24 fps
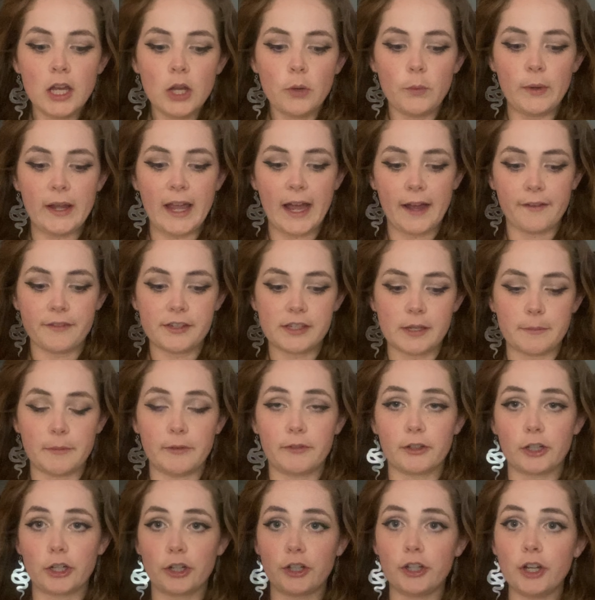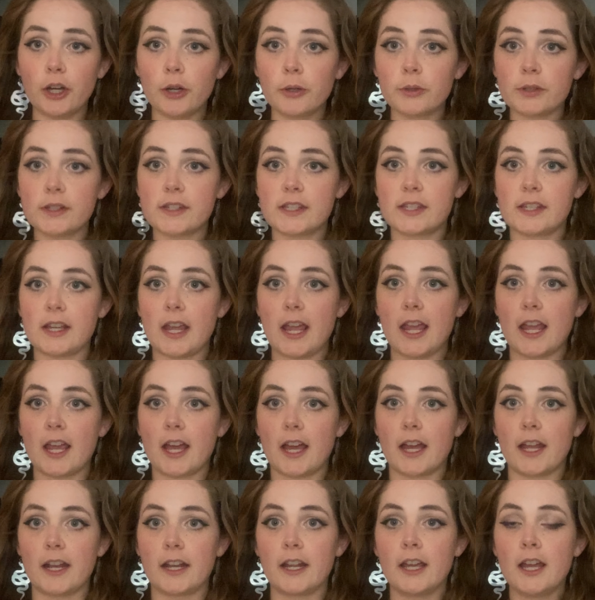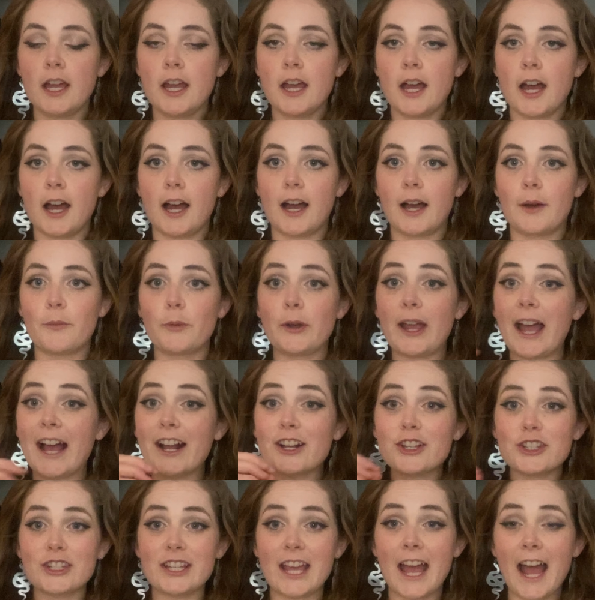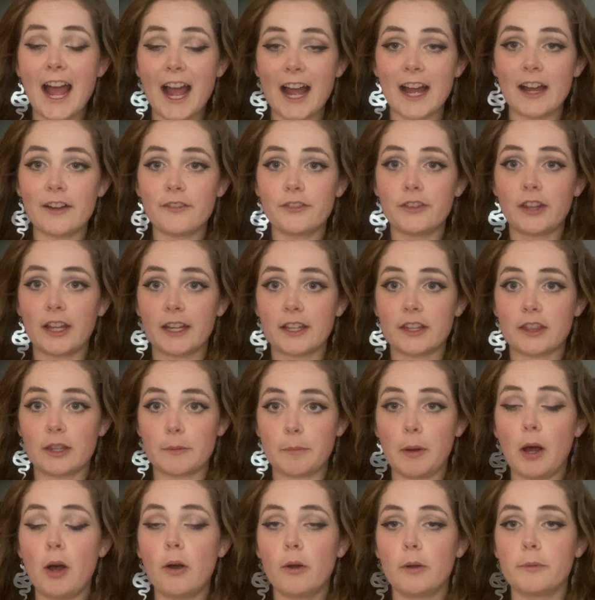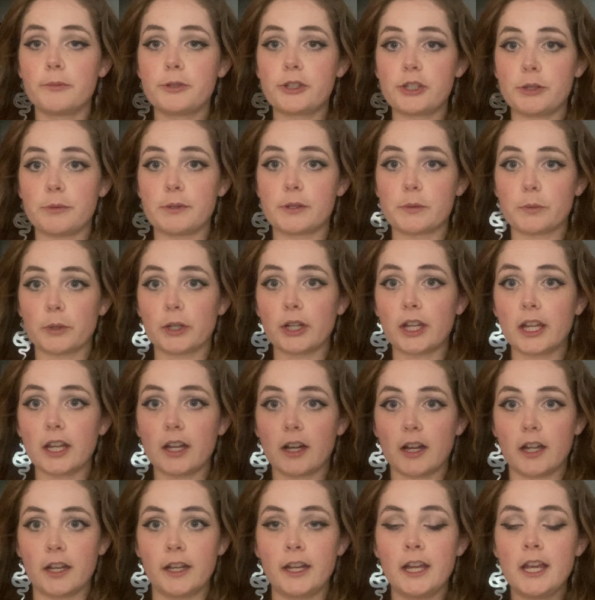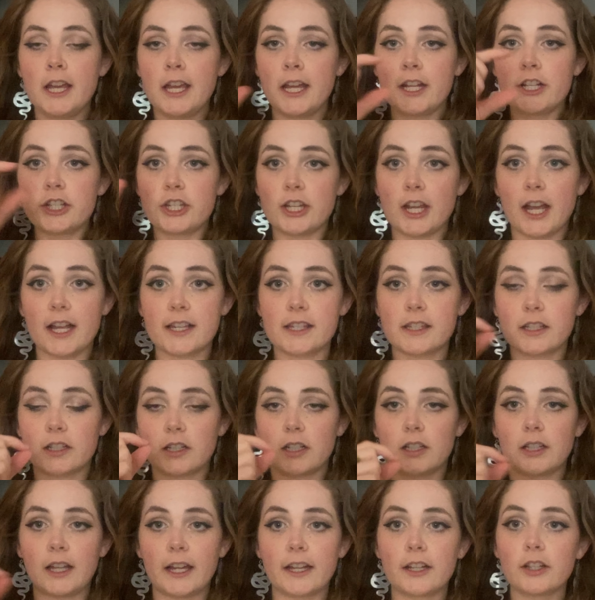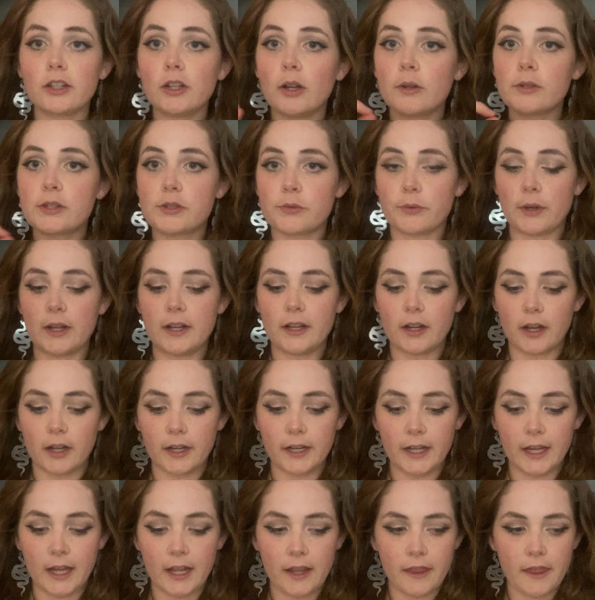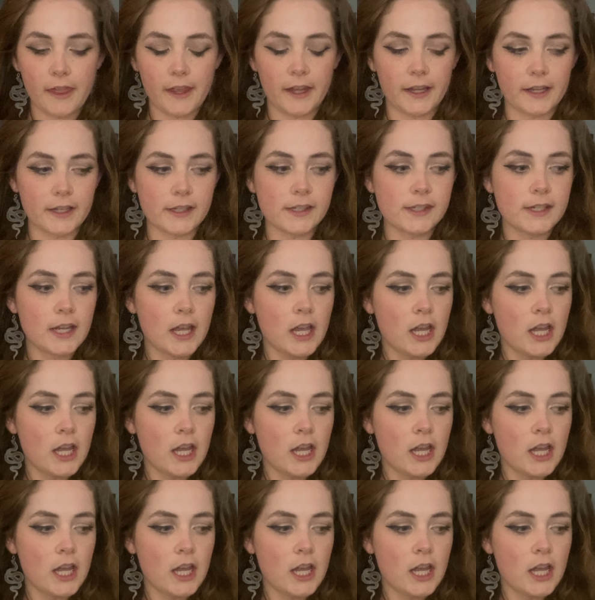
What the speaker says: We have some of her notes, and we actually have like the poems she was working on. She has little like notes written on it and things.